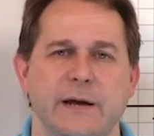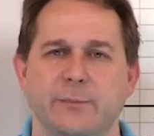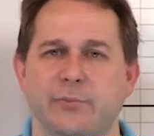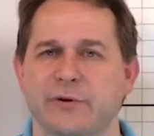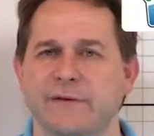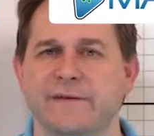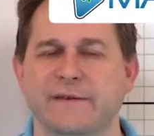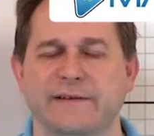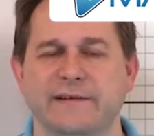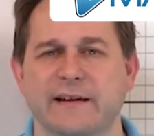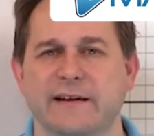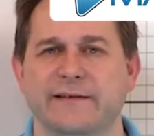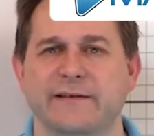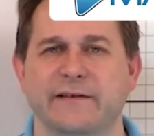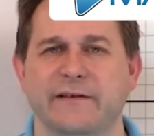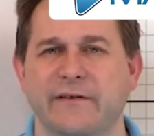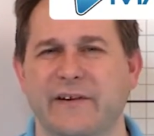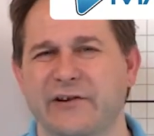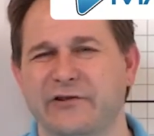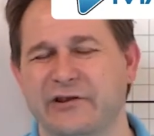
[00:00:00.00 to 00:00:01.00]
In previous
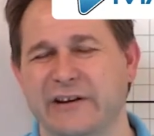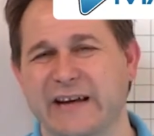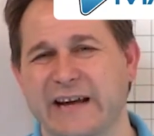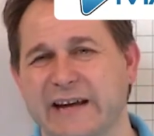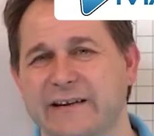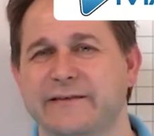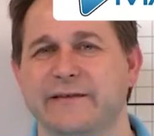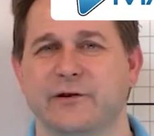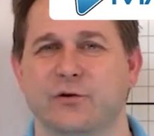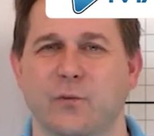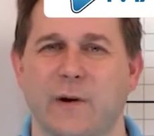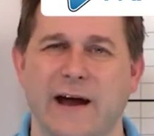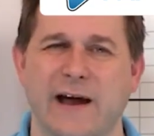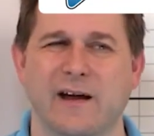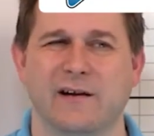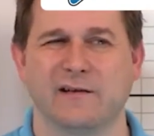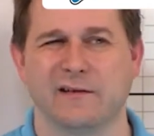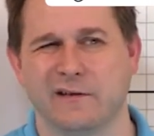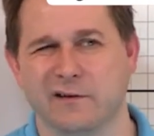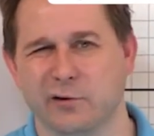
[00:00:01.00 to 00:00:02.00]
lessons, I've actually hinted
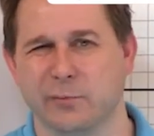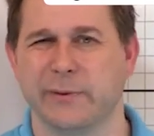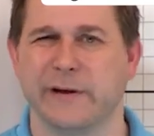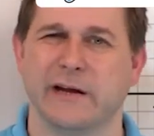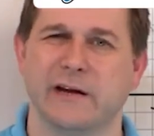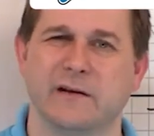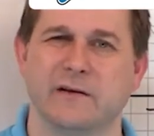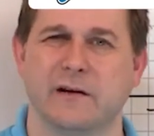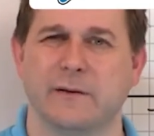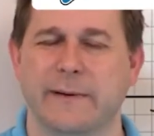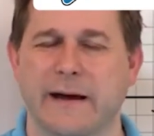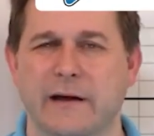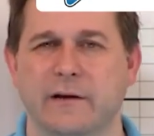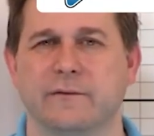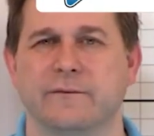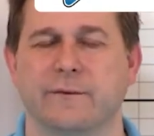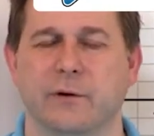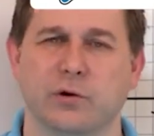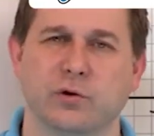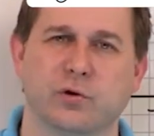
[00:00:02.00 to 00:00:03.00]
around a little bit
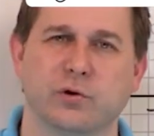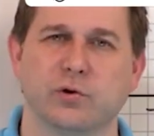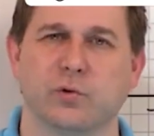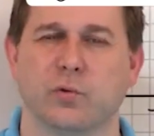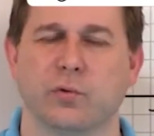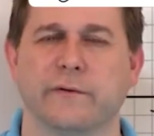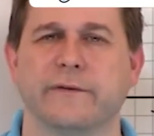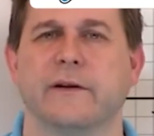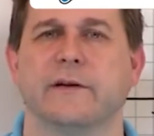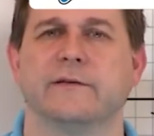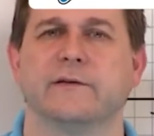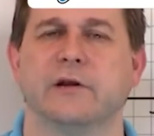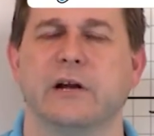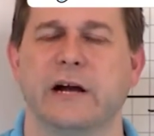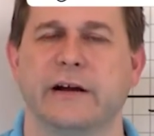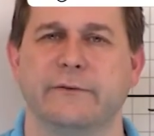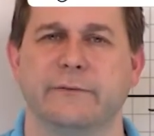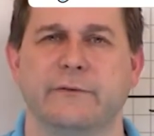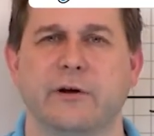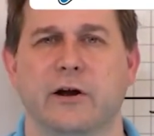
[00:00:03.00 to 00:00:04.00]
about vertical and horizontal lines.